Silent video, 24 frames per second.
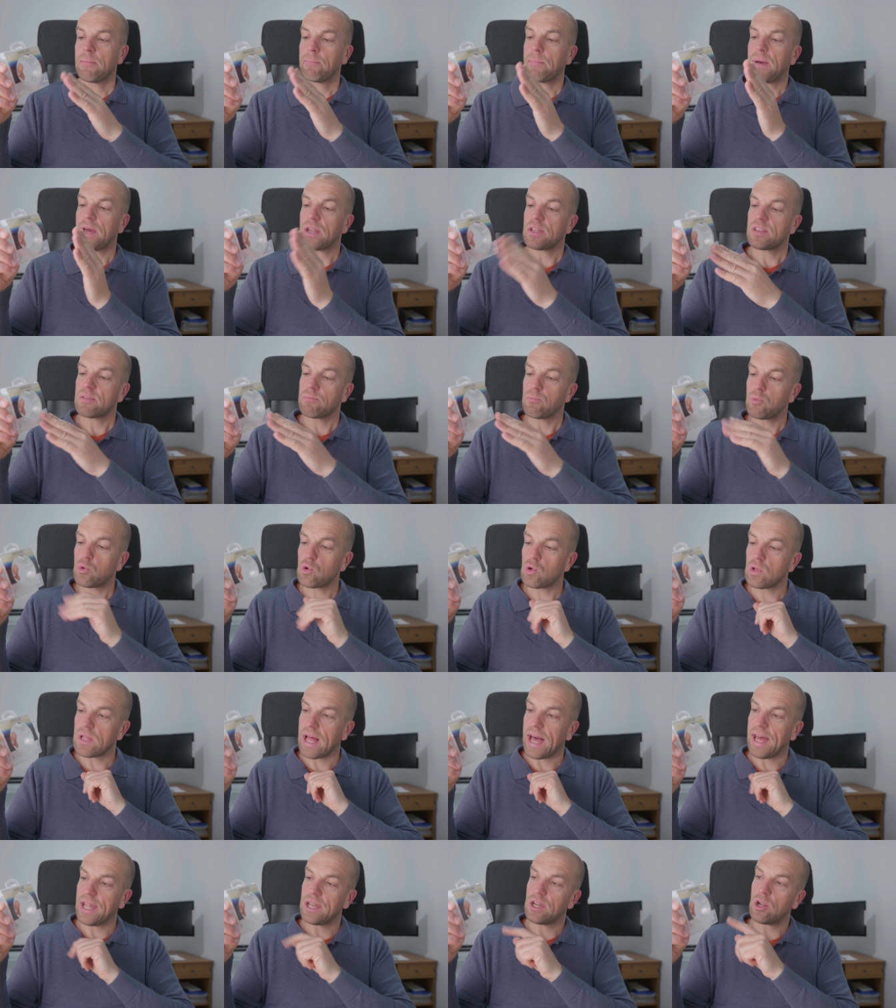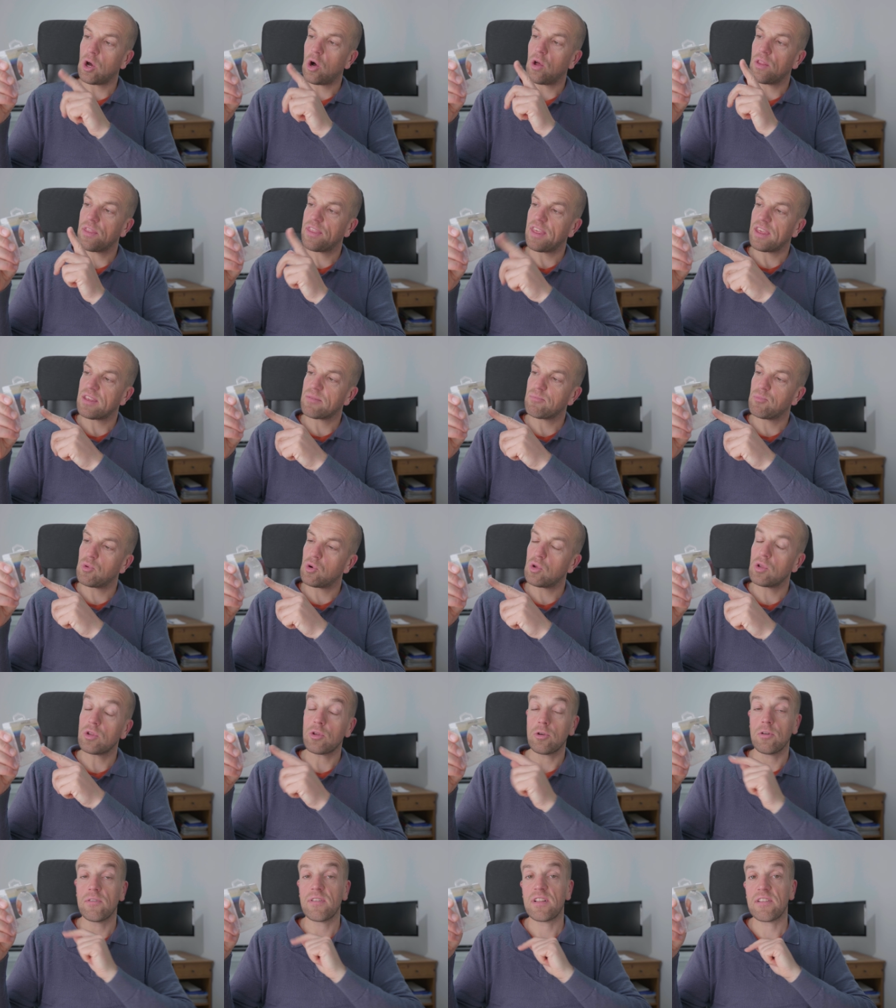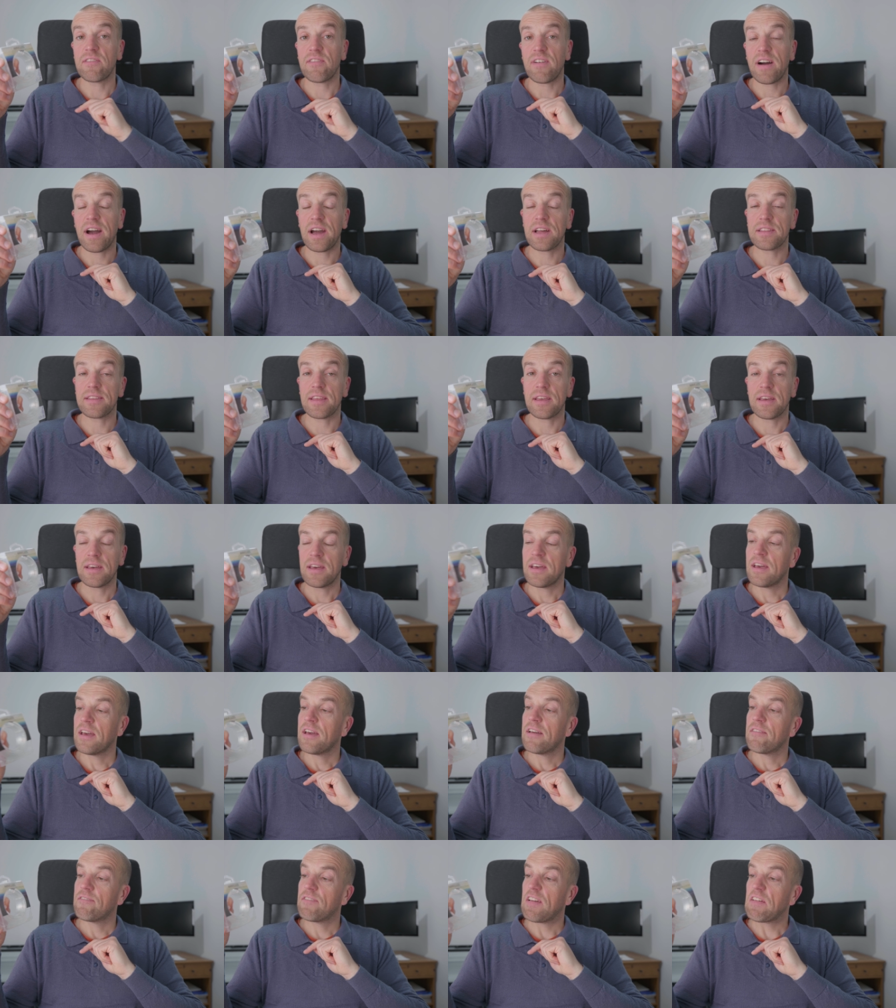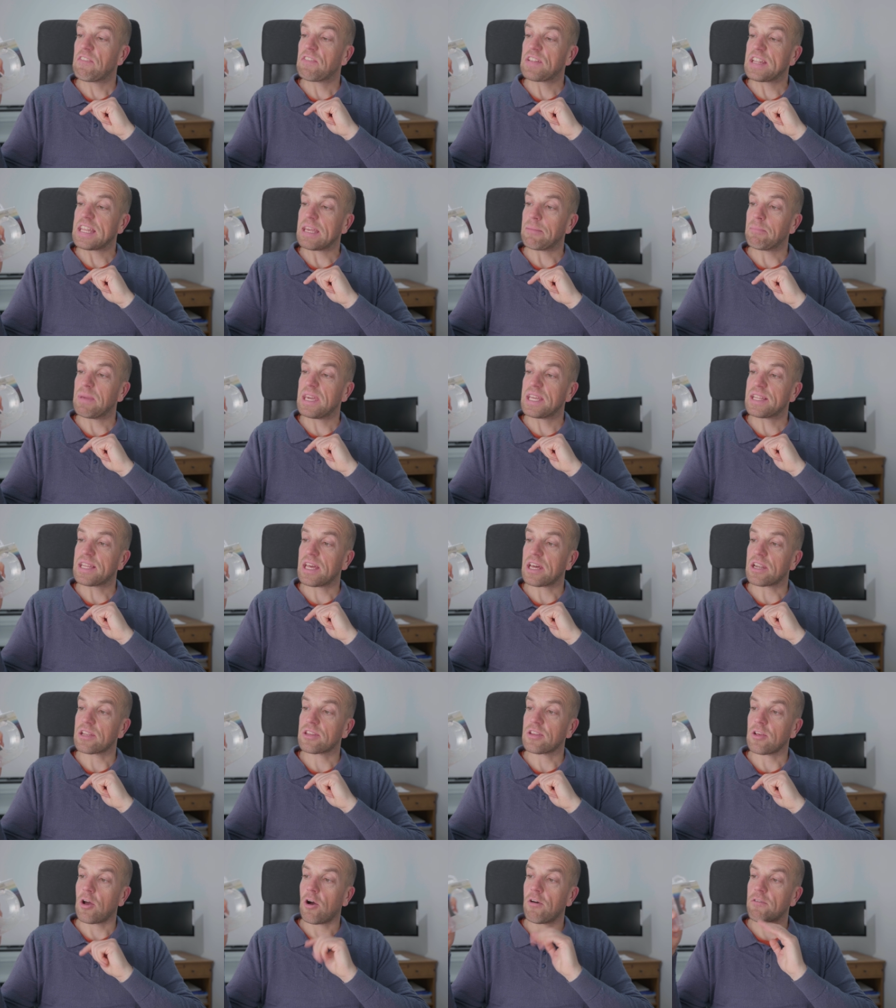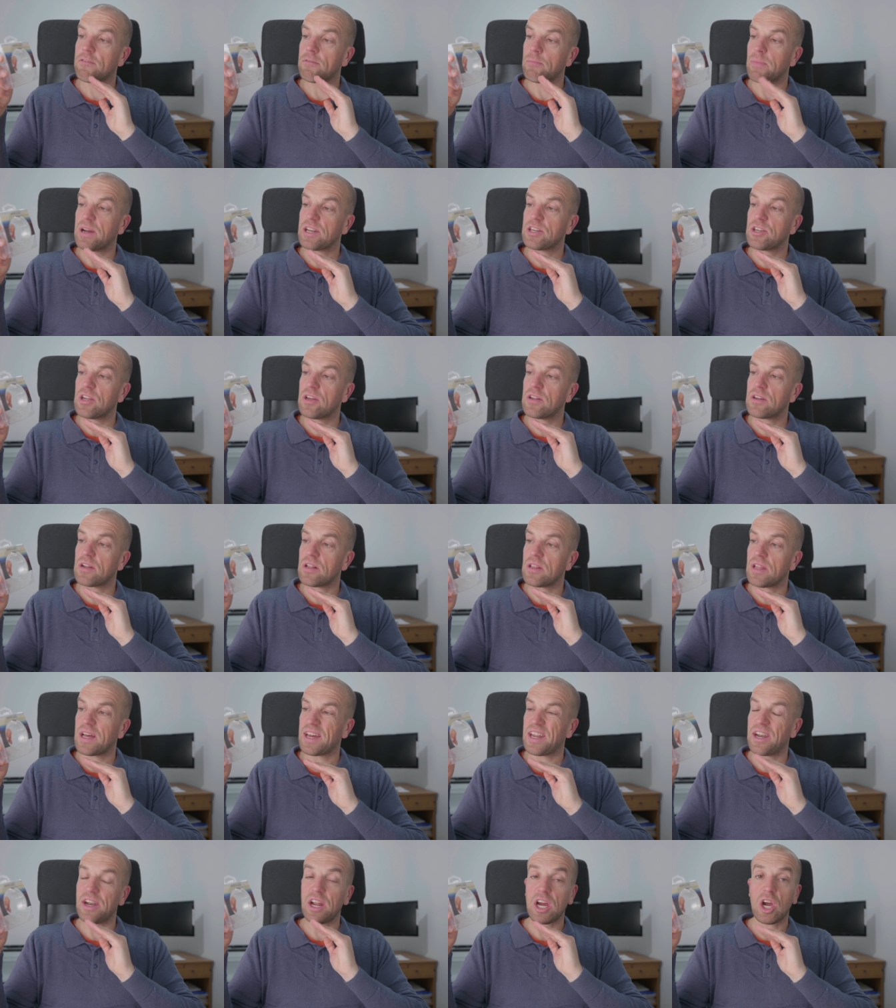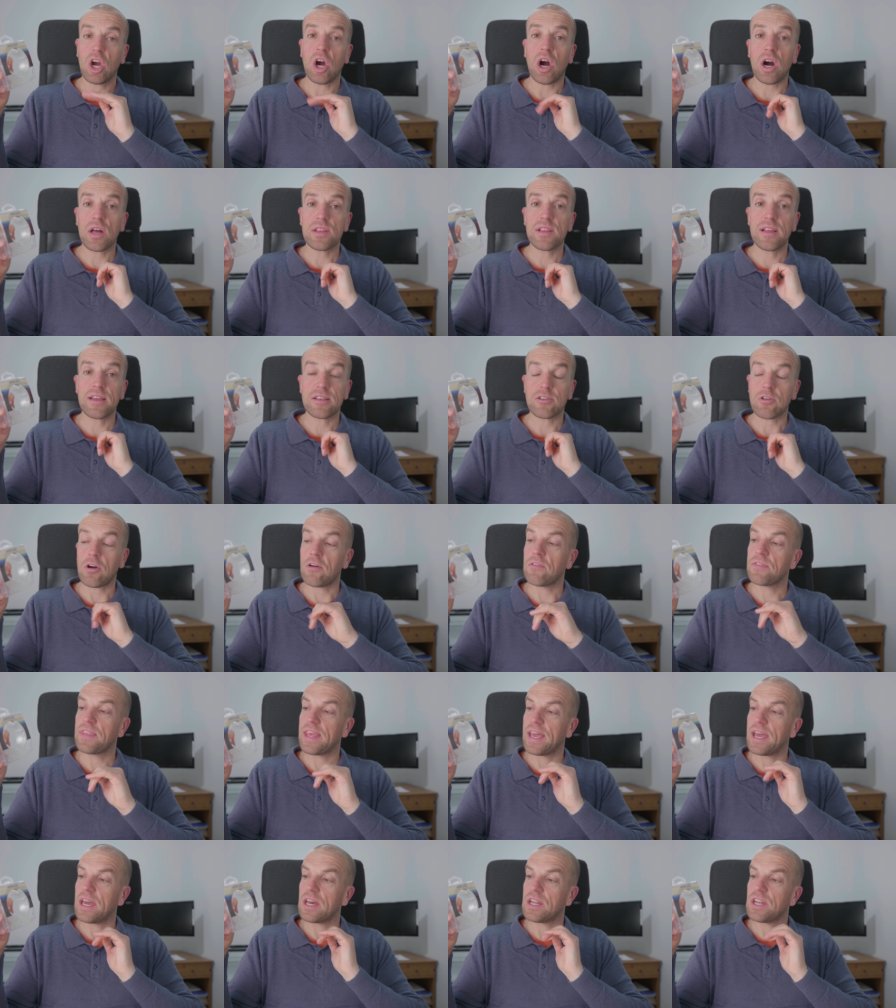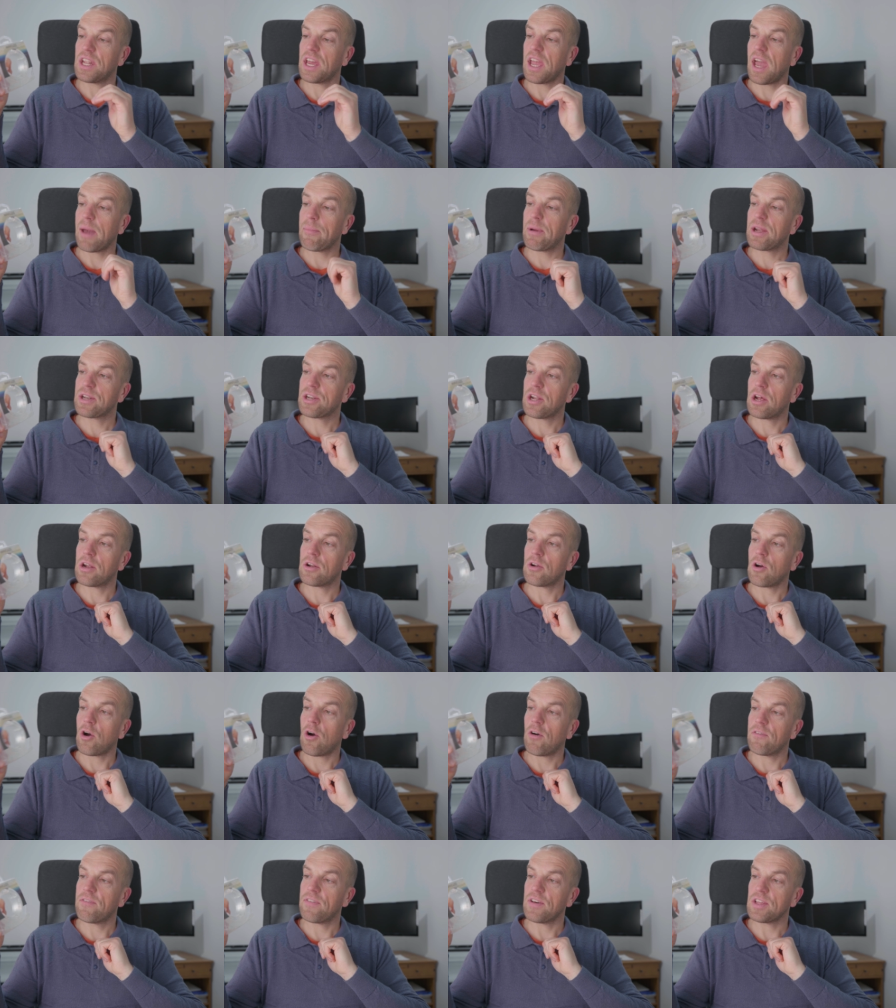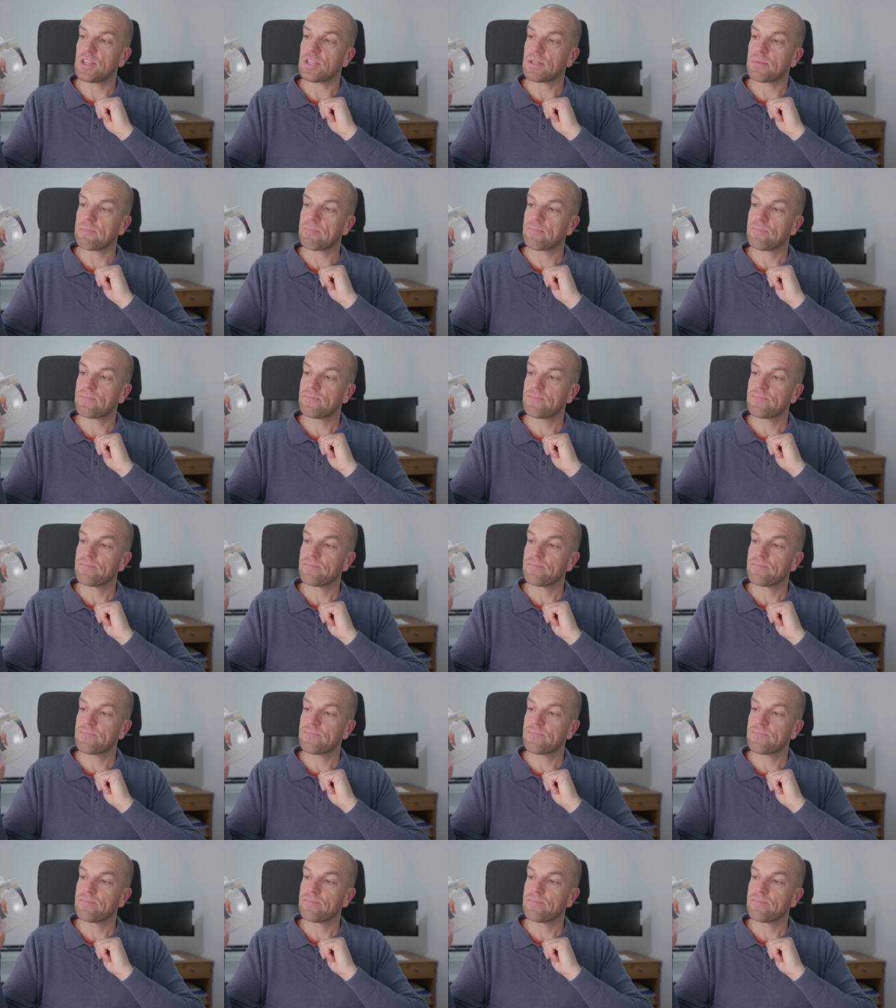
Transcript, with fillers: per spool and on the spool you will find 50 meters of material regardless of the diameter of it.